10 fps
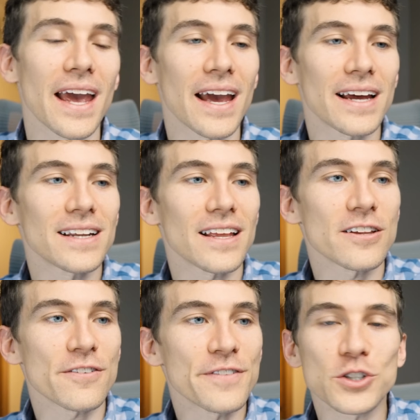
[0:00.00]
And
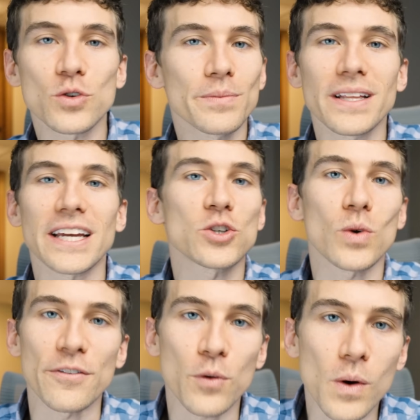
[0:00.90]
their vision will be like
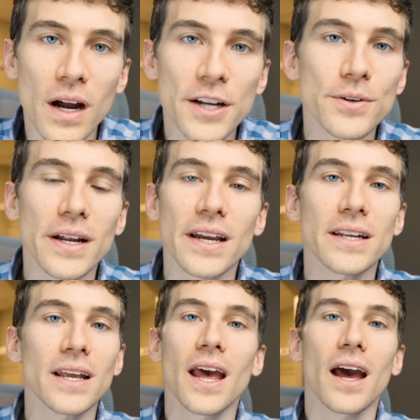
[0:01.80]

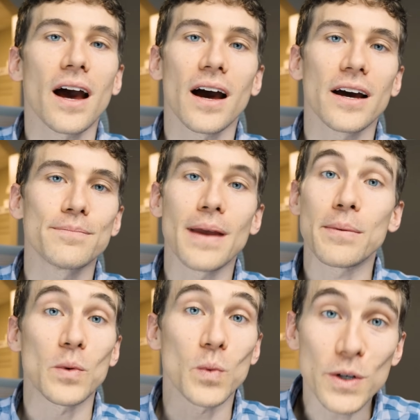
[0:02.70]
2400, uh,
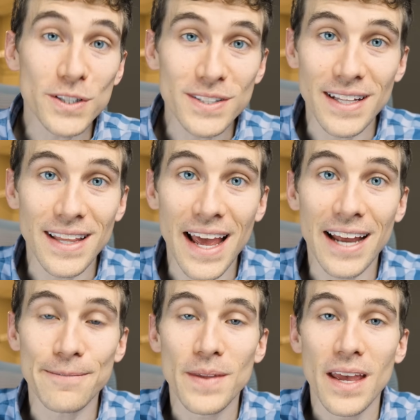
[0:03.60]
maybe worse than
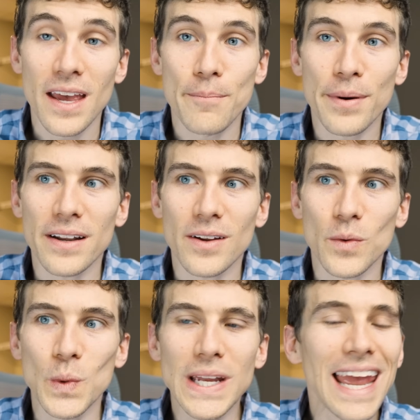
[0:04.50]
that but
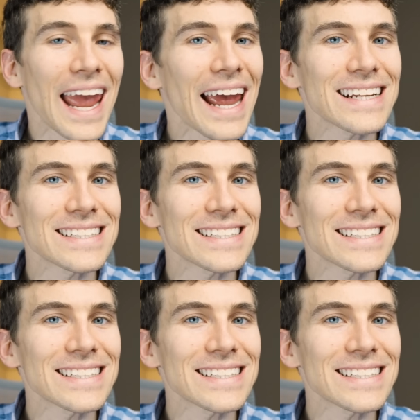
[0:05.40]
we can't